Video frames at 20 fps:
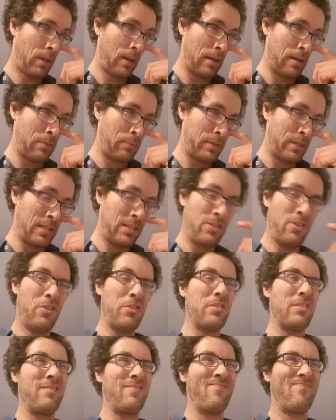Which is
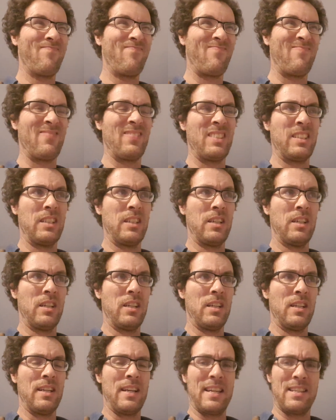not
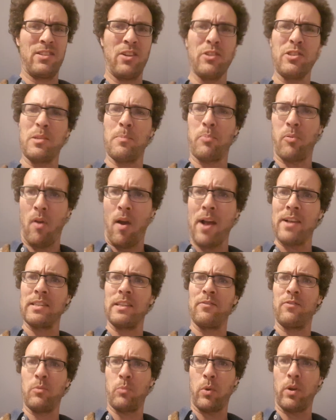
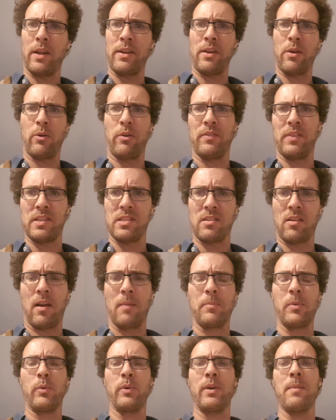surprising from what I know of this
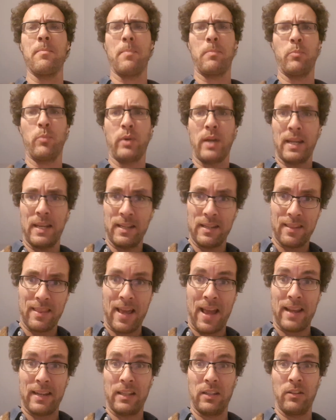site, but we'll get into
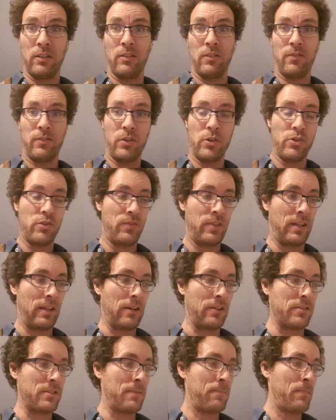that in future
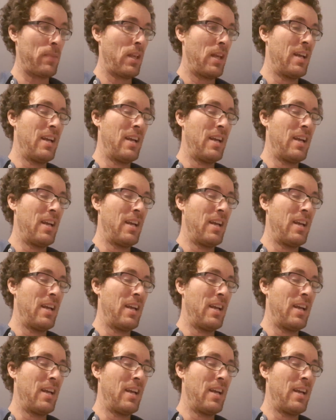videos.